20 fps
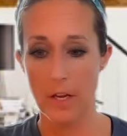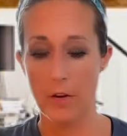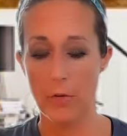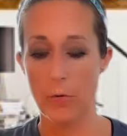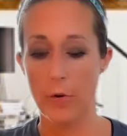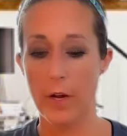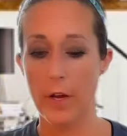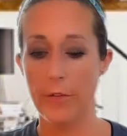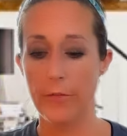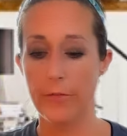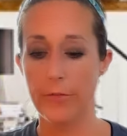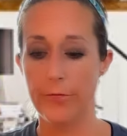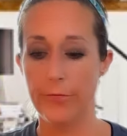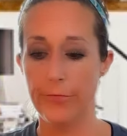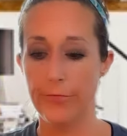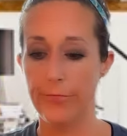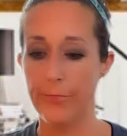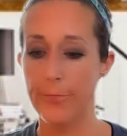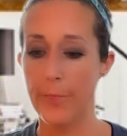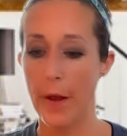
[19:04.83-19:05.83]
We have
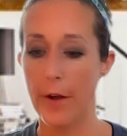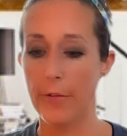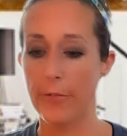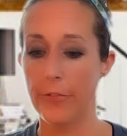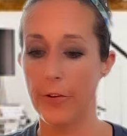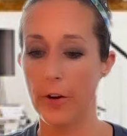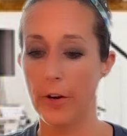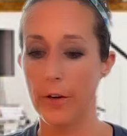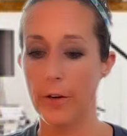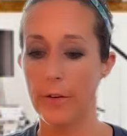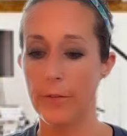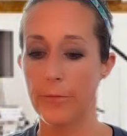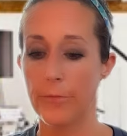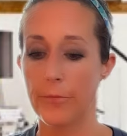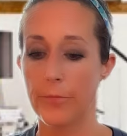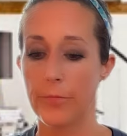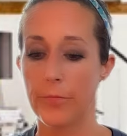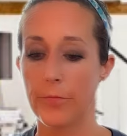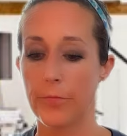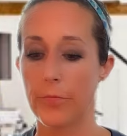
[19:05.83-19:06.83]
Bennifer.
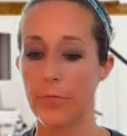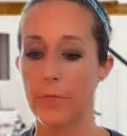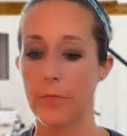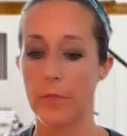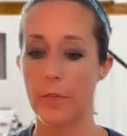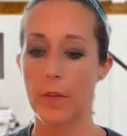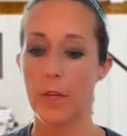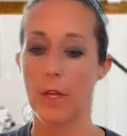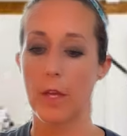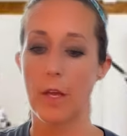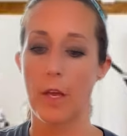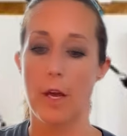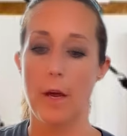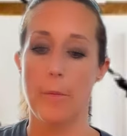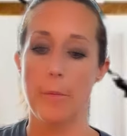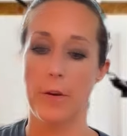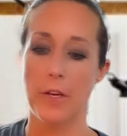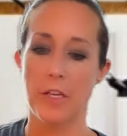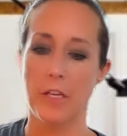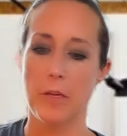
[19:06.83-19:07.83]
I'm
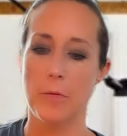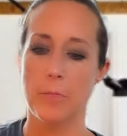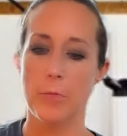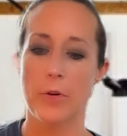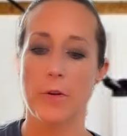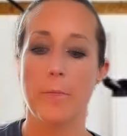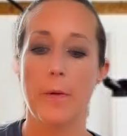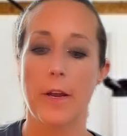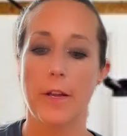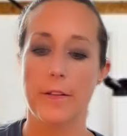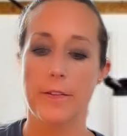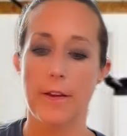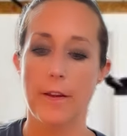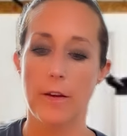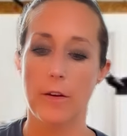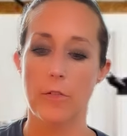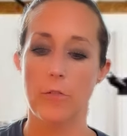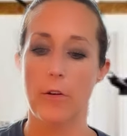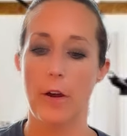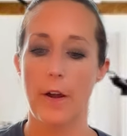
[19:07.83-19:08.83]
going to keep
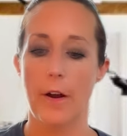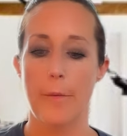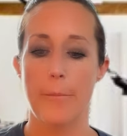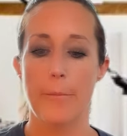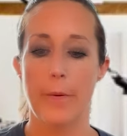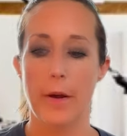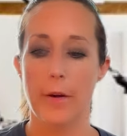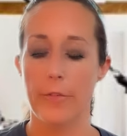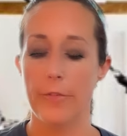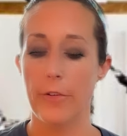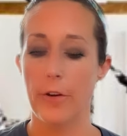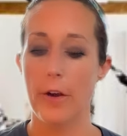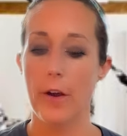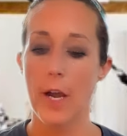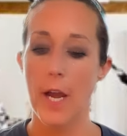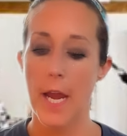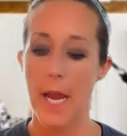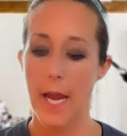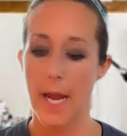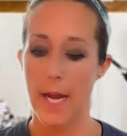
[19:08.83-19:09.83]
premeditated right on Bennifer.
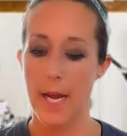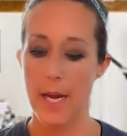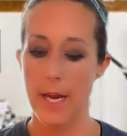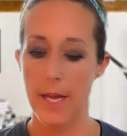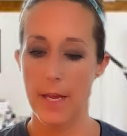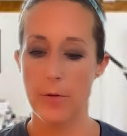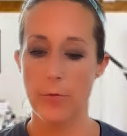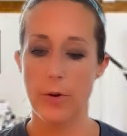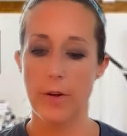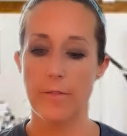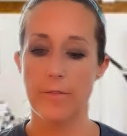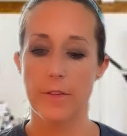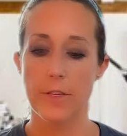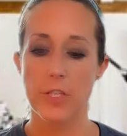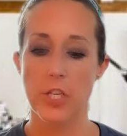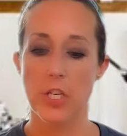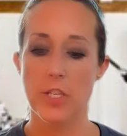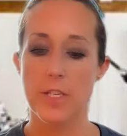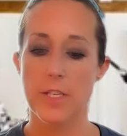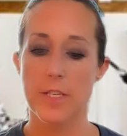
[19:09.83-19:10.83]
And we have the
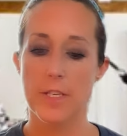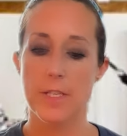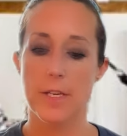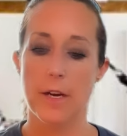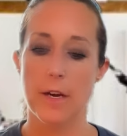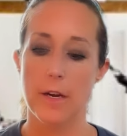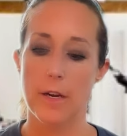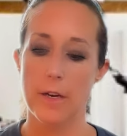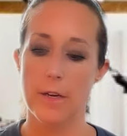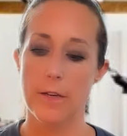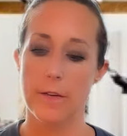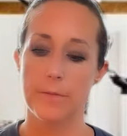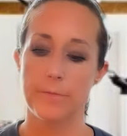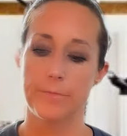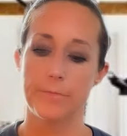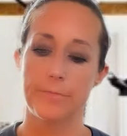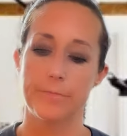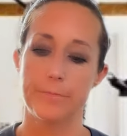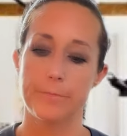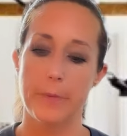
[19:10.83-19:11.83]
Justice card,
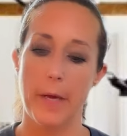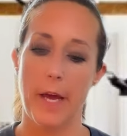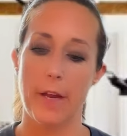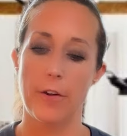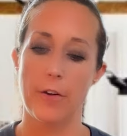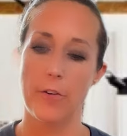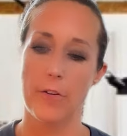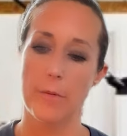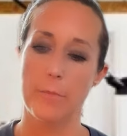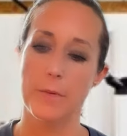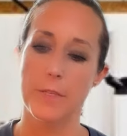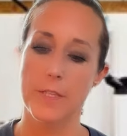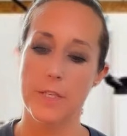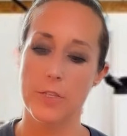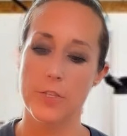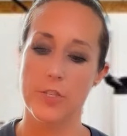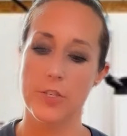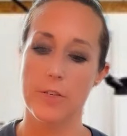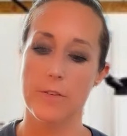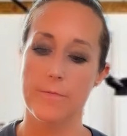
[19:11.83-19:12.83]
pattern
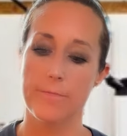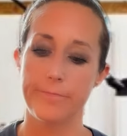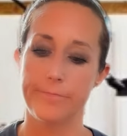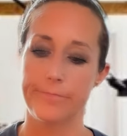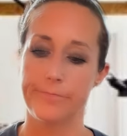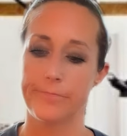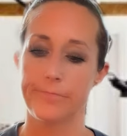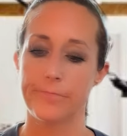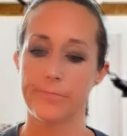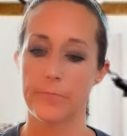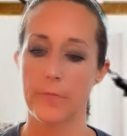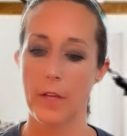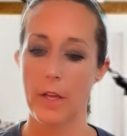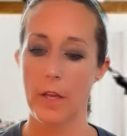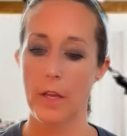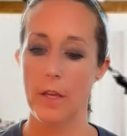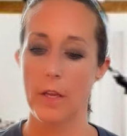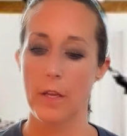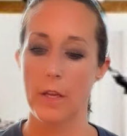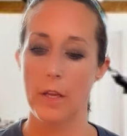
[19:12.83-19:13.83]
repetition.
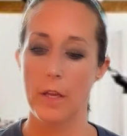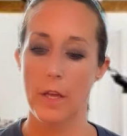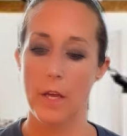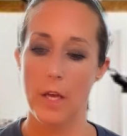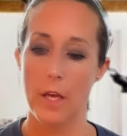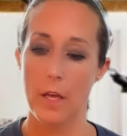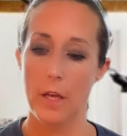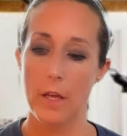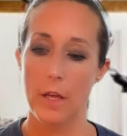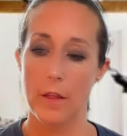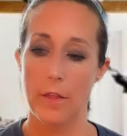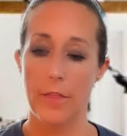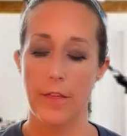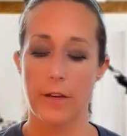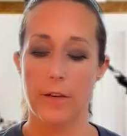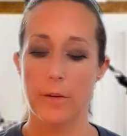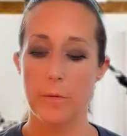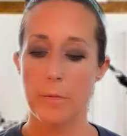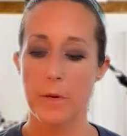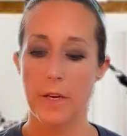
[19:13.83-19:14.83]

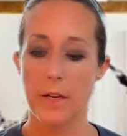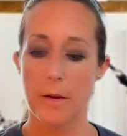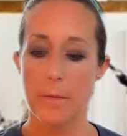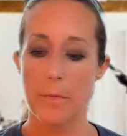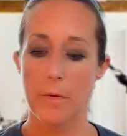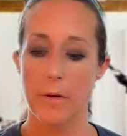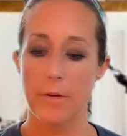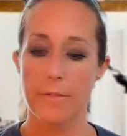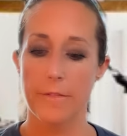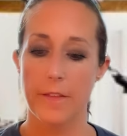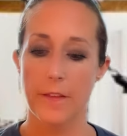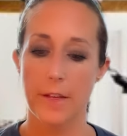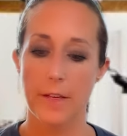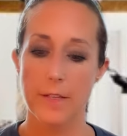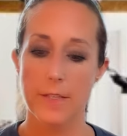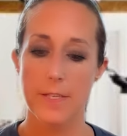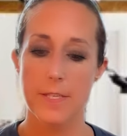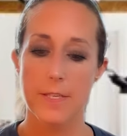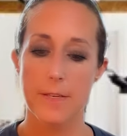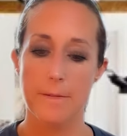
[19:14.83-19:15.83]
That could be a number of
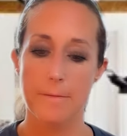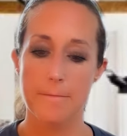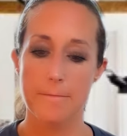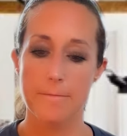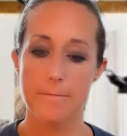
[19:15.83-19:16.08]
things.